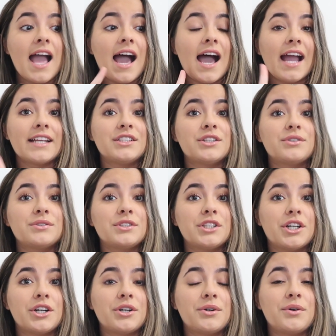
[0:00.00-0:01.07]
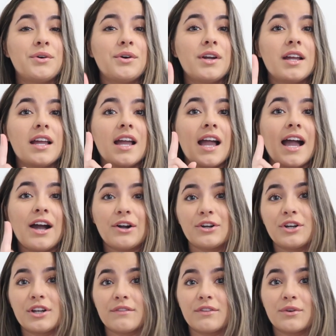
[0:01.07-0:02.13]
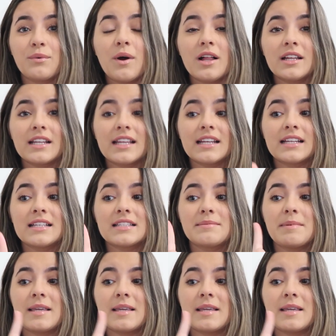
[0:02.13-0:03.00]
I don't know how good of the quality it is,